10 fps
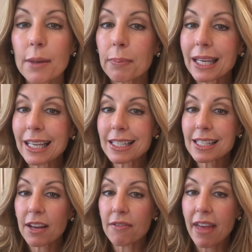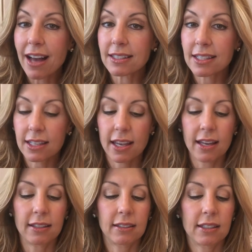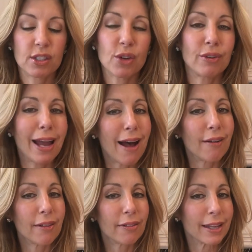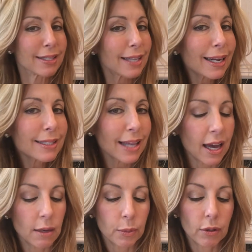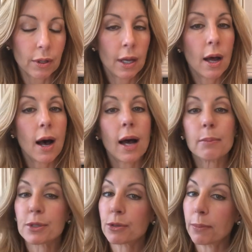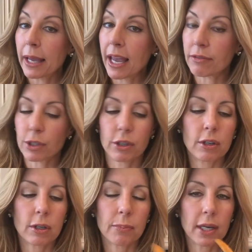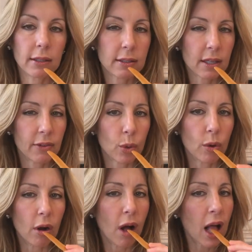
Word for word: a piece of that skin. So now they said it's edible. I'm assuming after cook, but let's give it a whirl.